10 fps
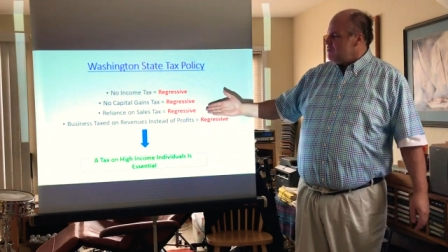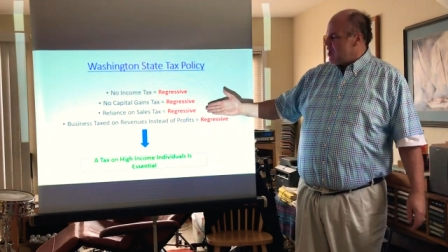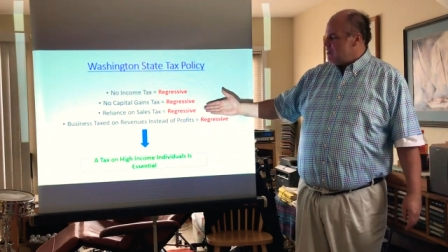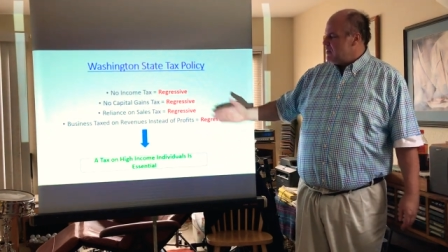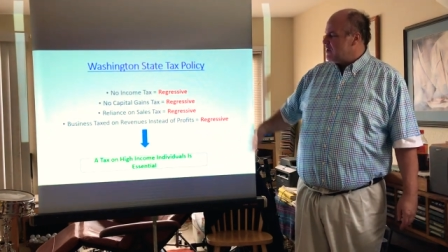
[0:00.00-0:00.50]

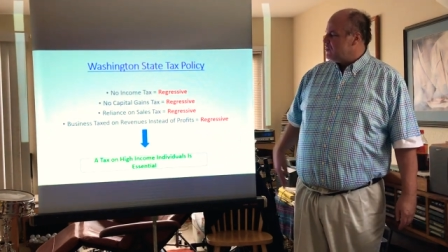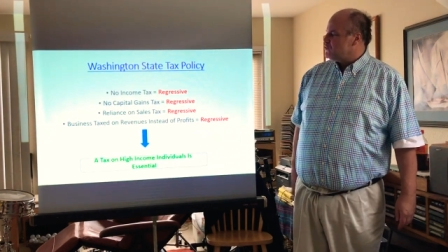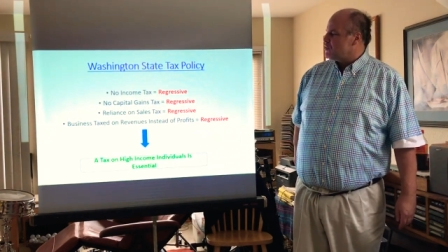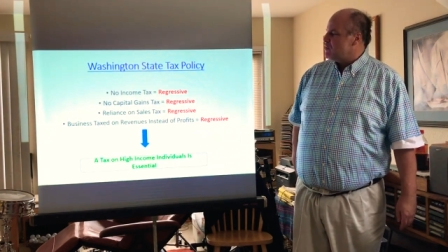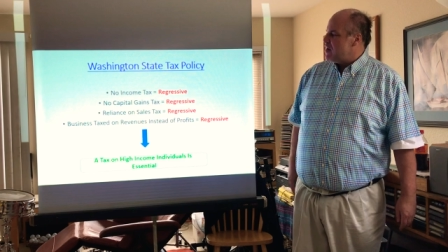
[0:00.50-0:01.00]
That makes
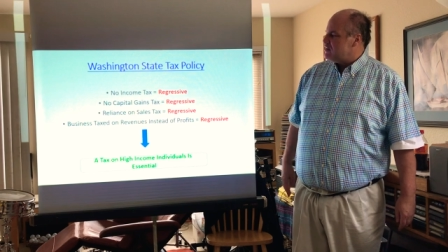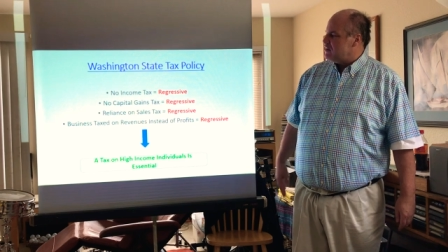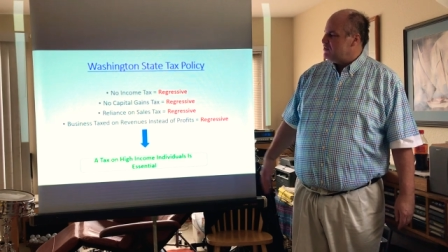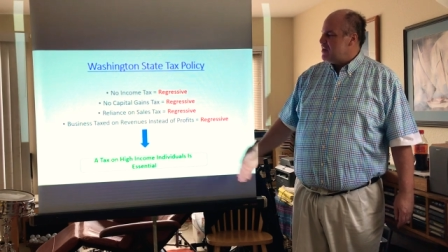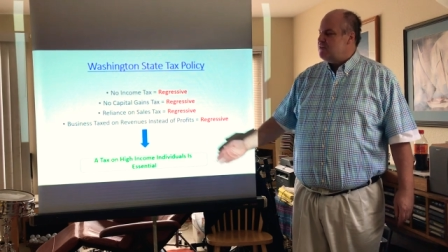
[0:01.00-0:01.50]
us
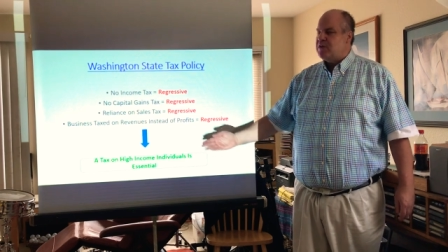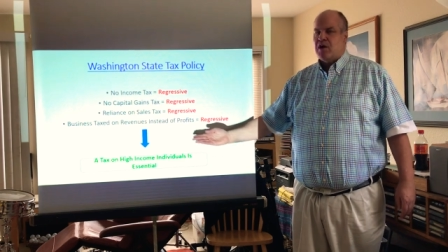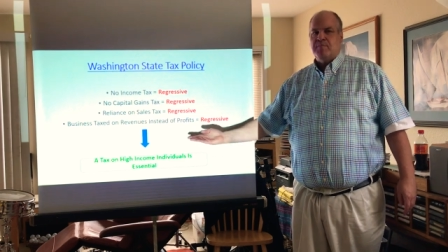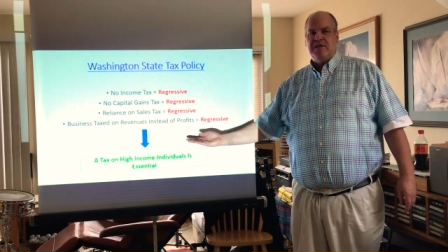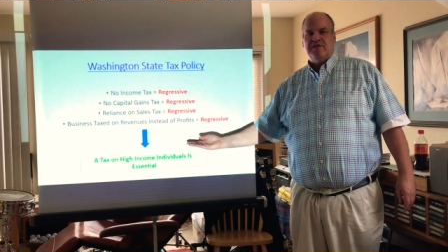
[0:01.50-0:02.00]
regressive. Even
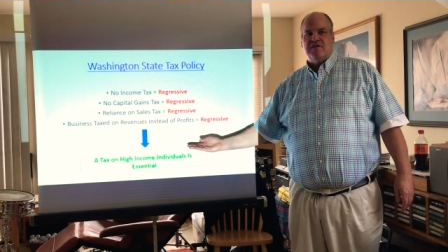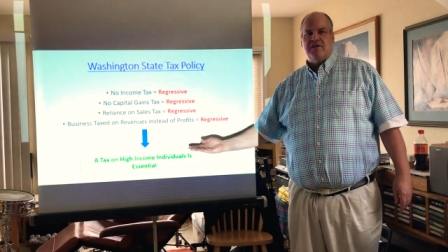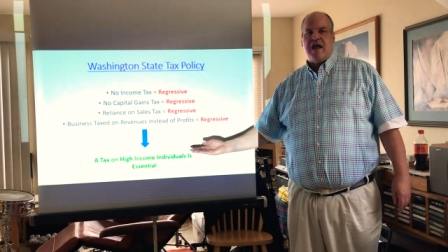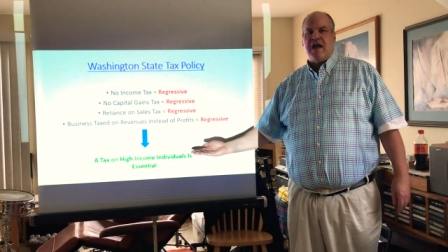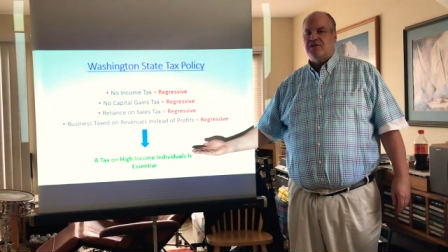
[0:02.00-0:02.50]
our business
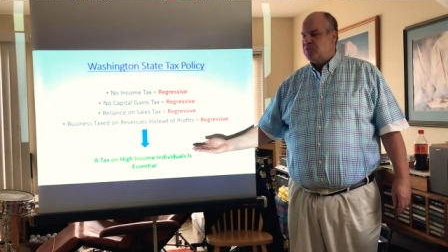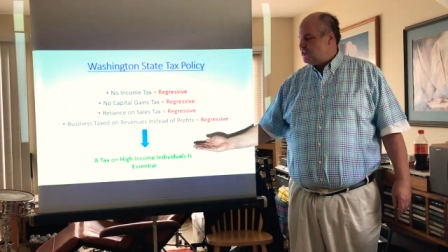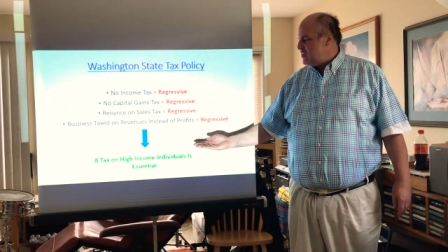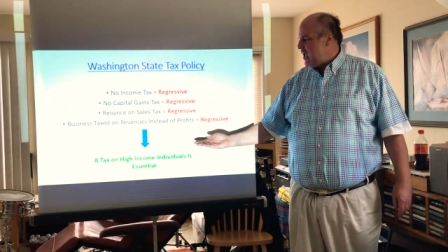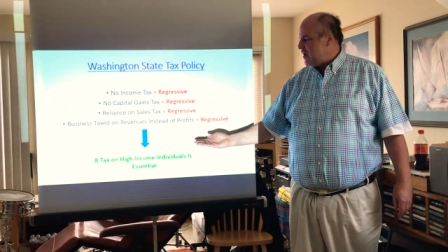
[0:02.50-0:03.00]
tax,
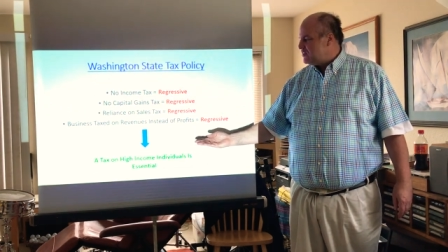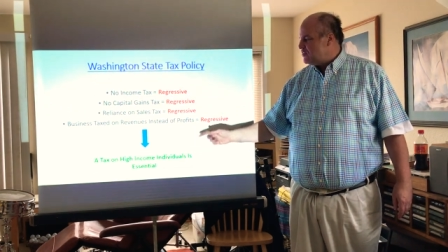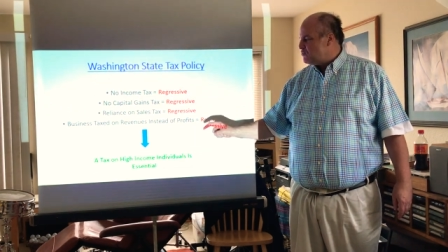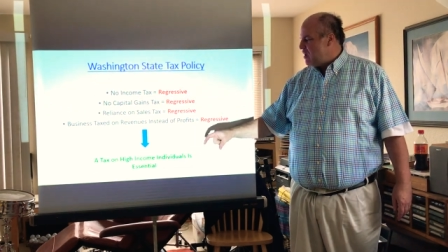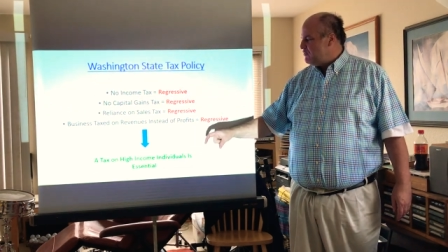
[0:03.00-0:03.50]
which
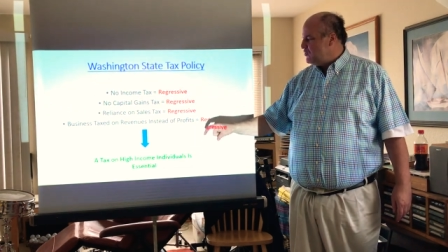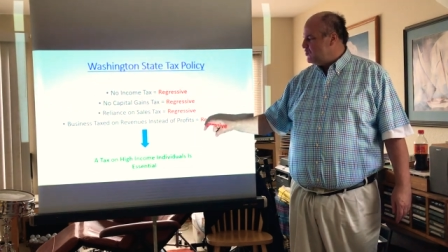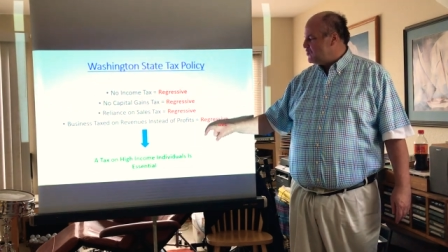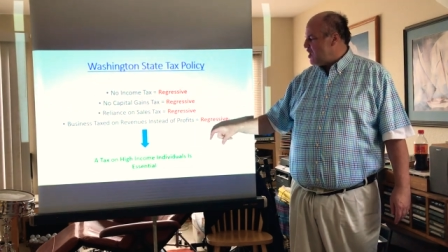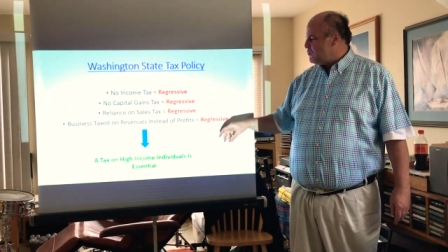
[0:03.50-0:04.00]
taxes
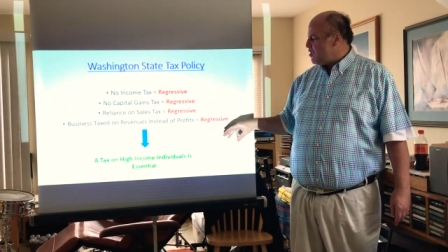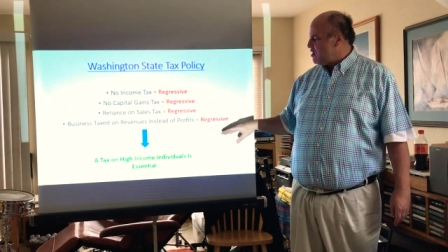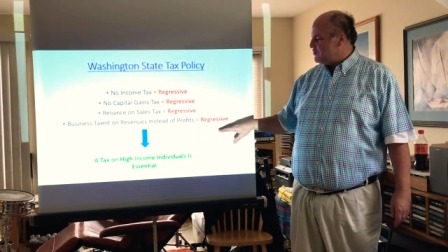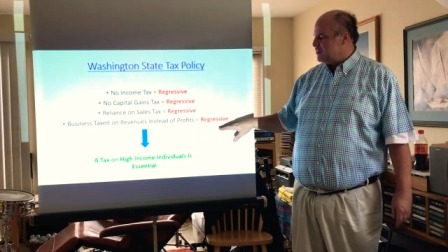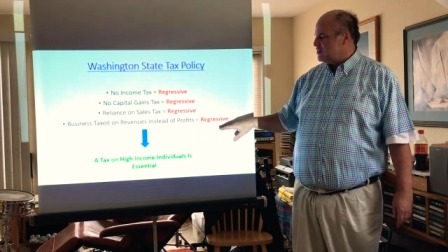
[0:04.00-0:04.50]
revenues, not
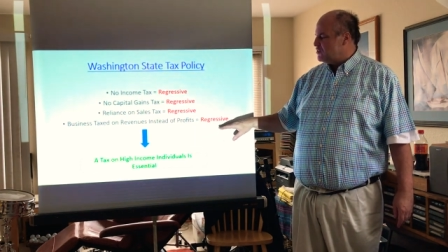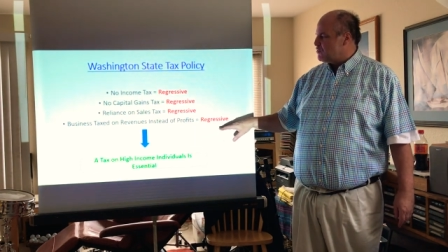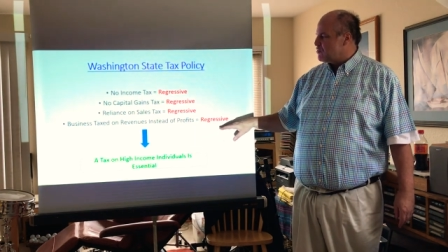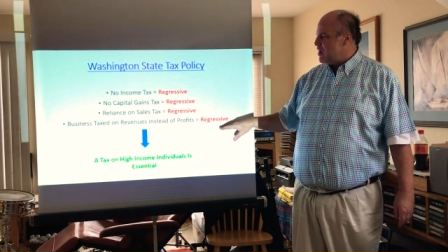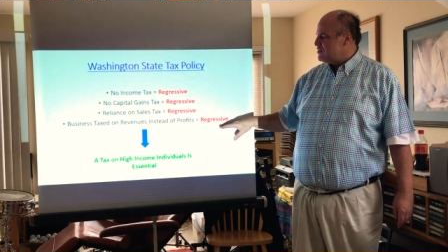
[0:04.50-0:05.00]
profits, is
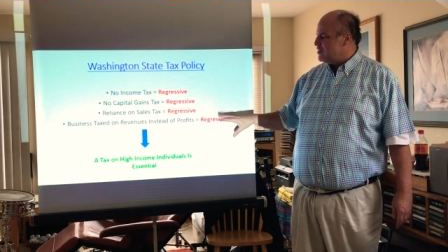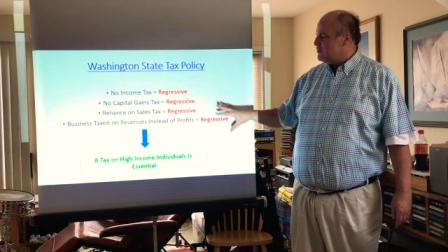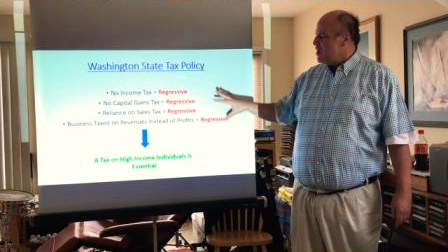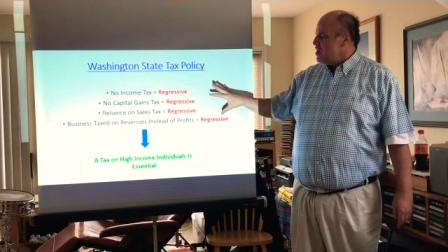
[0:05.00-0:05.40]
regressive.